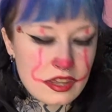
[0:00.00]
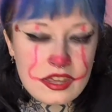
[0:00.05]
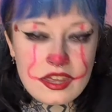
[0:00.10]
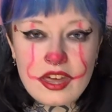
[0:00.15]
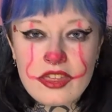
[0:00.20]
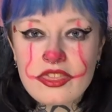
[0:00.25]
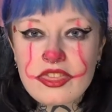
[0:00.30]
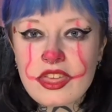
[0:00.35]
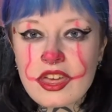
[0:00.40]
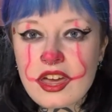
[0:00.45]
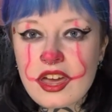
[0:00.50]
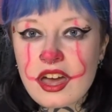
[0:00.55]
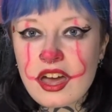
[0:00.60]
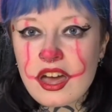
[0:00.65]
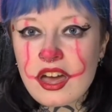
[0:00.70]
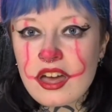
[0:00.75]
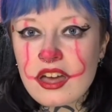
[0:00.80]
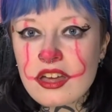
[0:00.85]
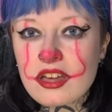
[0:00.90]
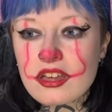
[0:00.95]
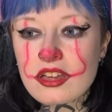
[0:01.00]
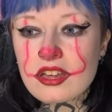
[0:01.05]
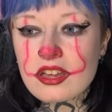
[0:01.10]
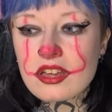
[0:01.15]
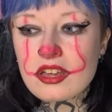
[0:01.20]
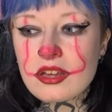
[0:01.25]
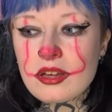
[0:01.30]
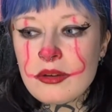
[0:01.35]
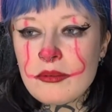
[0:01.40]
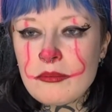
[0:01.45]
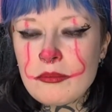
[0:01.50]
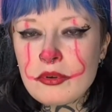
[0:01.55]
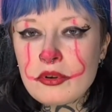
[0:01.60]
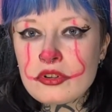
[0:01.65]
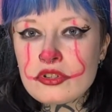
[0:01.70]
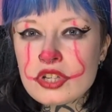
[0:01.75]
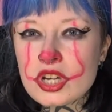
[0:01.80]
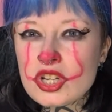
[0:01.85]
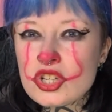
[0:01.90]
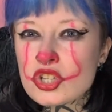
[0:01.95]
get that,
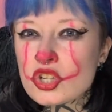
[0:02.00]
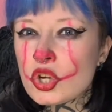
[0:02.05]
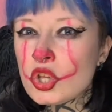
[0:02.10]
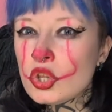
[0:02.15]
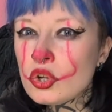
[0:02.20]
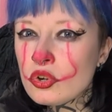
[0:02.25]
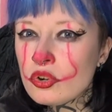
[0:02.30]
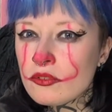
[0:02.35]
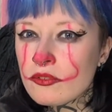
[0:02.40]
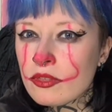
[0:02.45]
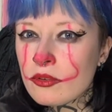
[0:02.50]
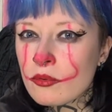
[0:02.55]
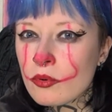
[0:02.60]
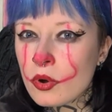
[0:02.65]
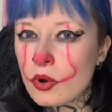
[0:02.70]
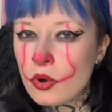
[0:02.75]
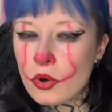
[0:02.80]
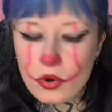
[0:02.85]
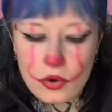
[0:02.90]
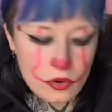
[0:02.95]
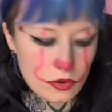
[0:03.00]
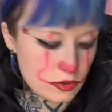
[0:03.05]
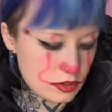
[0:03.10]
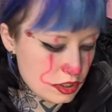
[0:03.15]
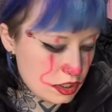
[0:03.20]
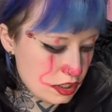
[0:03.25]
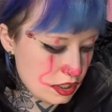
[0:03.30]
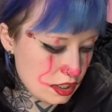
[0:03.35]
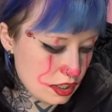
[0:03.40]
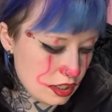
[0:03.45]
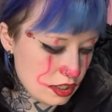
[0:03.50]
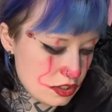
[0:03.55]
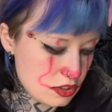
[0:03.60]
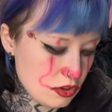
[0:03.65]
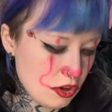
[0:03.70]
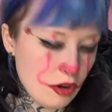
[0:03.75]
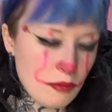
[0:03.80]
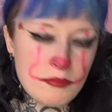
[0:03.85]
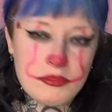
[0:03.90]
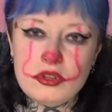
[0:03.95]
but change colour of the rose, and then
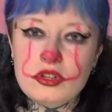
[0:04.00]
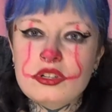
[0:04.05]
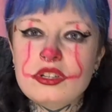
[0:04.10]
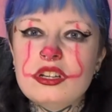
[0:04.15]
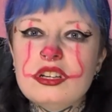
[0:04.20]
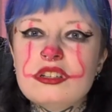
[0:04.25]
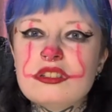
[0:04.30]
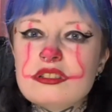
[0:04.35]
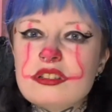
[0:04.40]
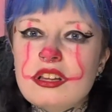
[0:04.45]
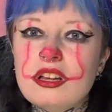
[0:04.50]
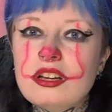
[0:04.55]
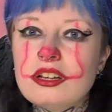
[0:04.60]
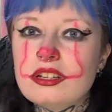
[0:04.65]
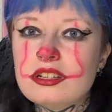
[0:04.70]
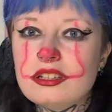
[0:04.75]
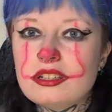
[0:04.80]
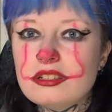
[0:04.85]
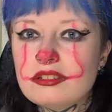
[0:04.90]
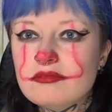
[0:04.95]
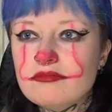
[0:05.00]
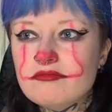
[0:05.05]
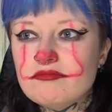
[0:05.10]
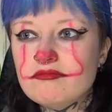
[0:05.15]
it's not blood, it's like